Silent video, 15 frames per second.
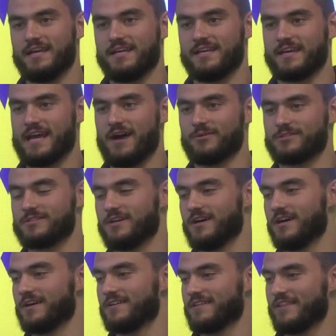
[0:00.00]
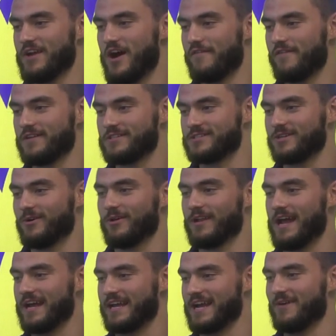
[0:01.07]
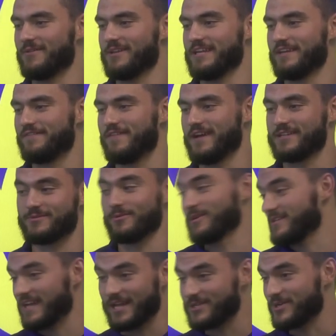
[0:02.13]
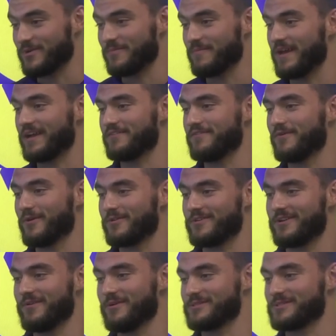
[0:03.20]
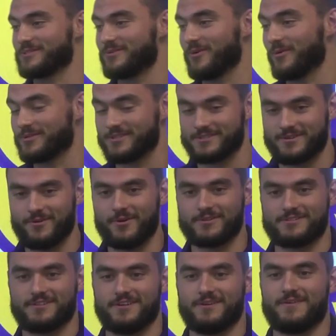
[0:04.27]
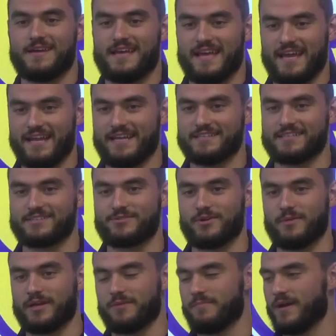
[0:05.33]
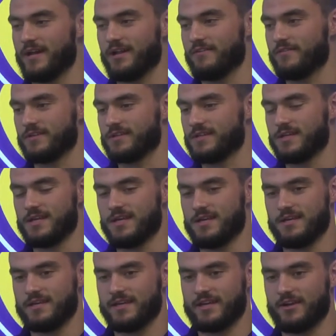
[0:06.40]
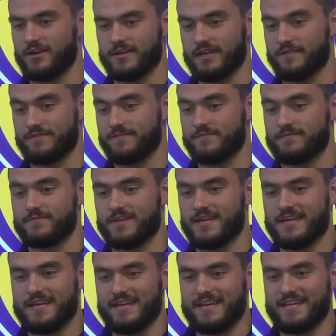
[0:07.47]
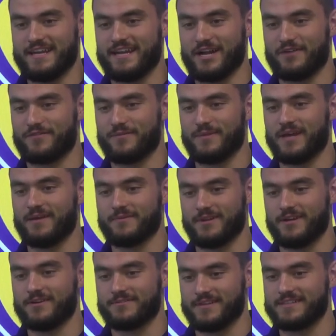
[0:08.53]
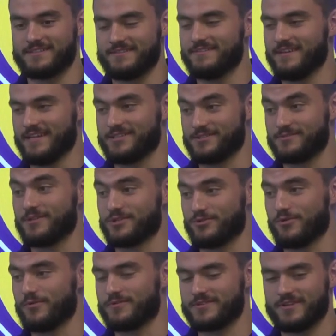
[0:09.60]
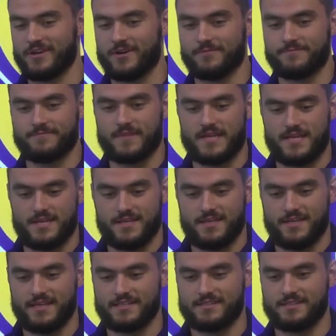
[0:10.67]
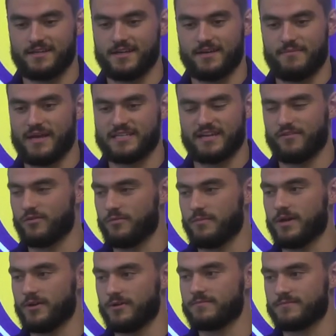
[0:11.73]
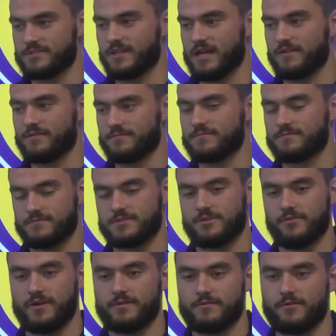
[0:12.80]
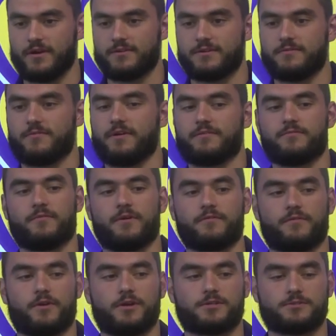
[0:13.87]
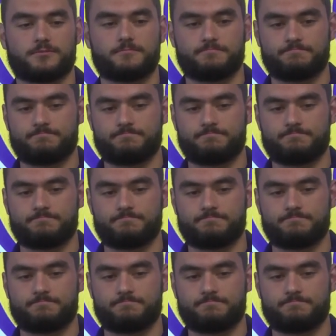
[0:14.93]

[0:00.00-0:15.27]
he counts uh, the offense's total and I count the defense. And we're just kind of chirping back and forth. You know, what's the score? What's the score? So it is extremely competitive and you know, if you didn't hear it from them, you know, it, it's the truth. So it's uh, it makes everyone better. It's a lot. Of, it's a great, great, great run for us.